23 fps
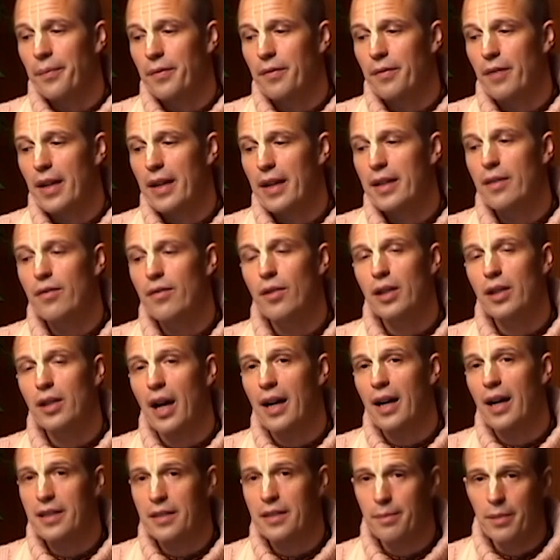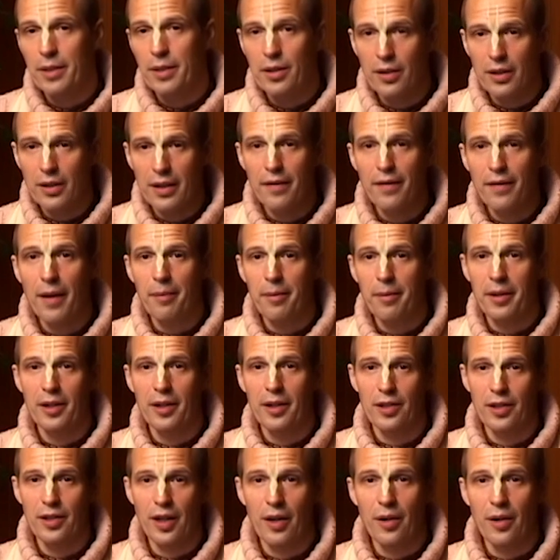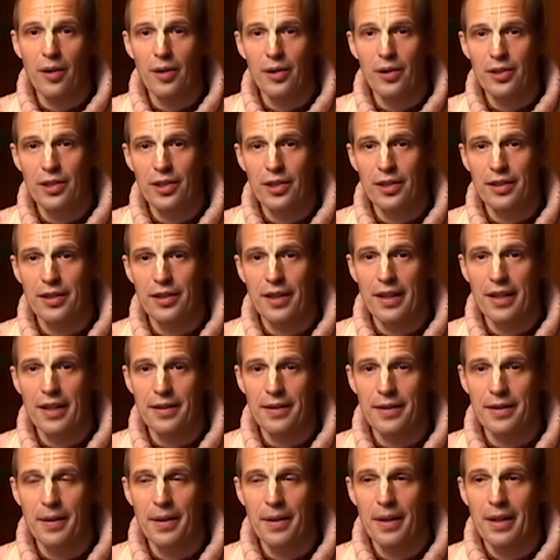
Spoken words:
where he would ask me to give up Krishna consciousness.